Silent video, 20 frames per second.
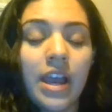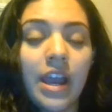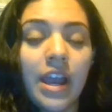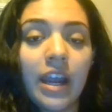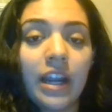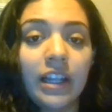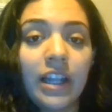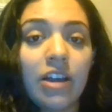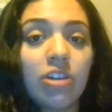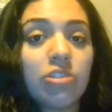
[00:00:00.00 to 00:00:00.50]

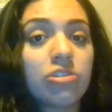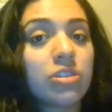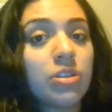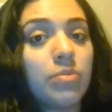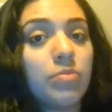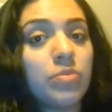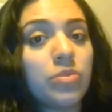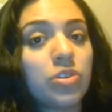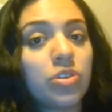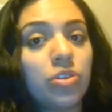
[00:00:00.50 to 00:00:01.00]
and allows
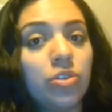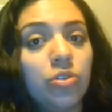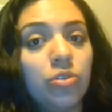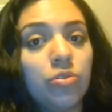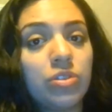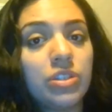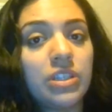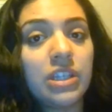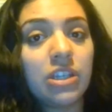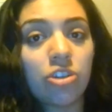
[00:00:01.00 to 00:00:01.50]
them
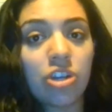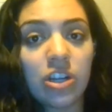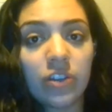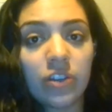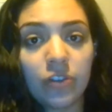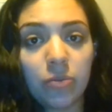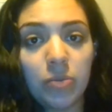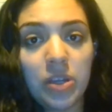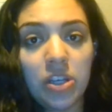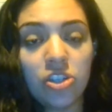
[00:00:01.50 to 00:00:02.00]
to seek
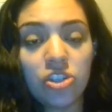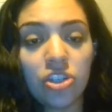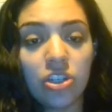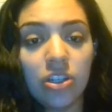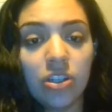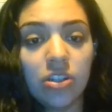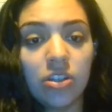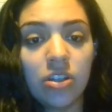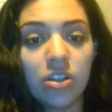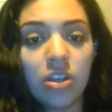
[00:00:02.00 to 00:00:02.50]

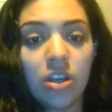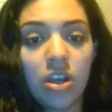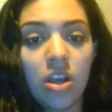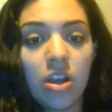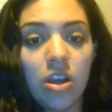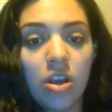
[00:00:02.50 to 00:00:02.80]
transformation.